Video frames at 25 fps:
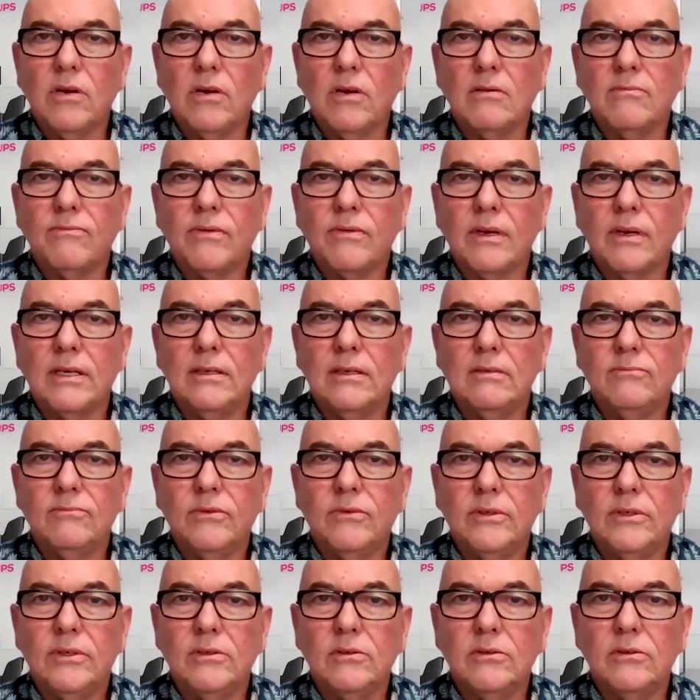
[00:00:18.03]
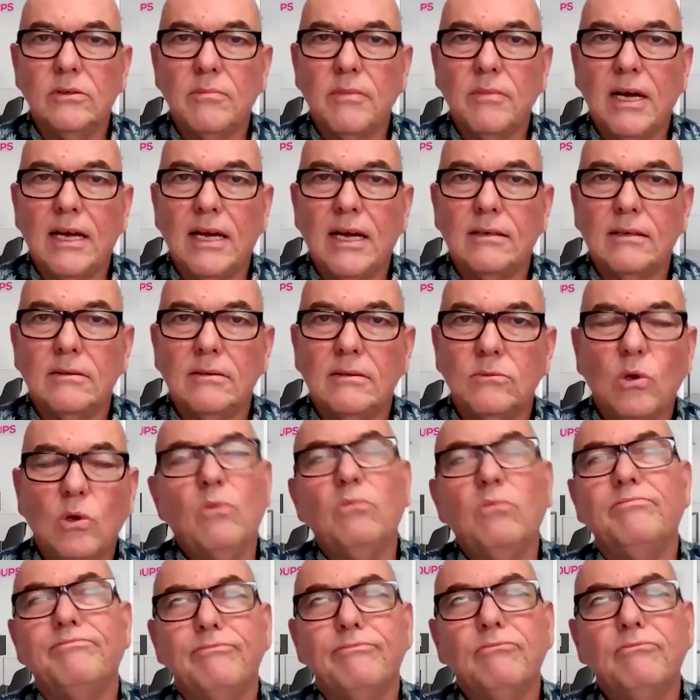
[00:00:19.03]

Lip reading: hopefully, for you, Kimeya. Well,